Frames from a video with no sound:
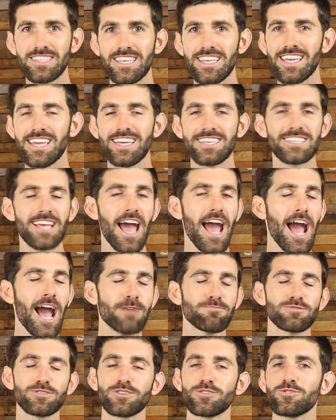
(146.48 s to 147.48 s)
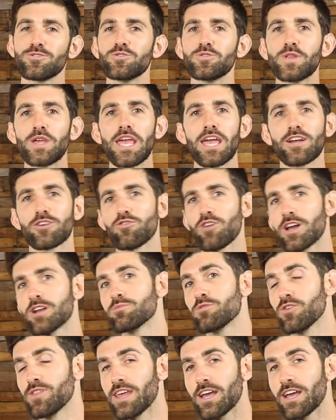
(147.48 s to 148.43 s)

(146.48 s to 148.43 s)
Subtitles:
tea is absolutely incredible.